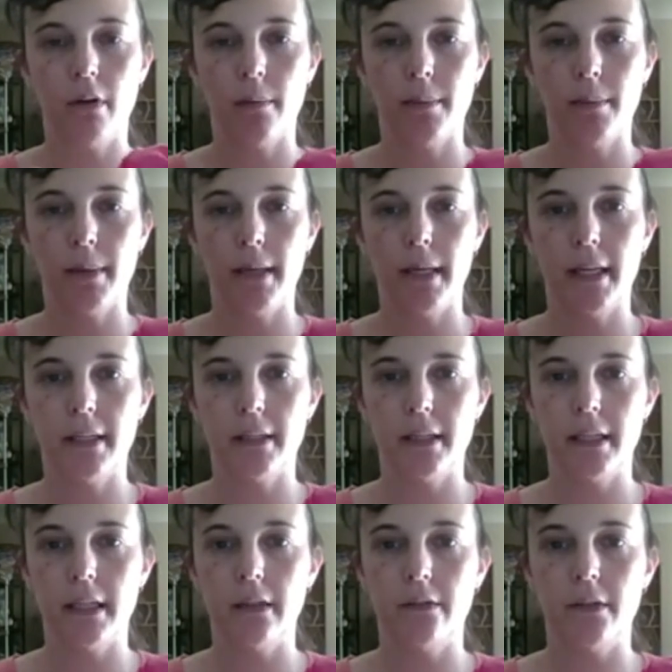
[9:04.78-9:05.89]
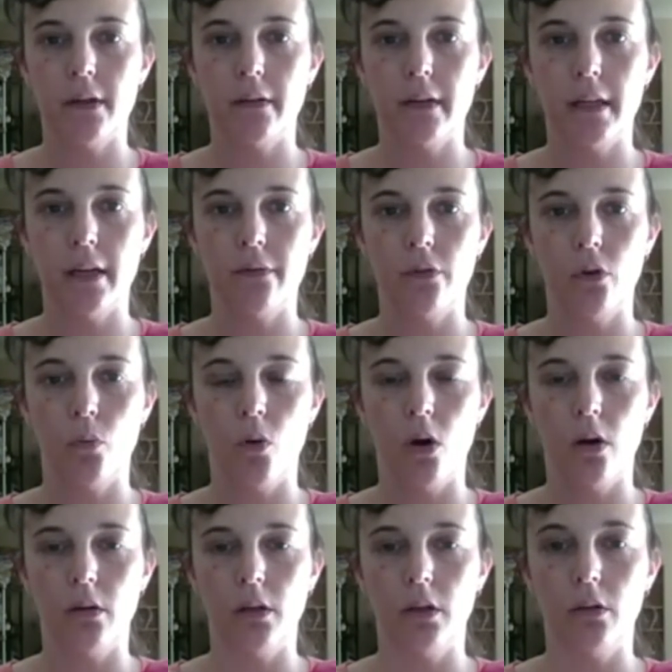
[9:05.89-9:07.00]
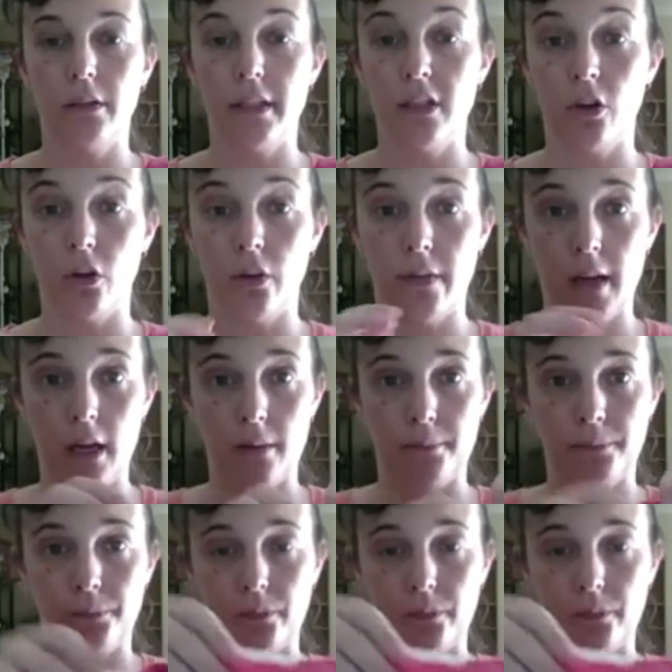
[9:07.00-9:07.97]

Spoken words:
can rub against the skin if they're in there for a while or it's not on there,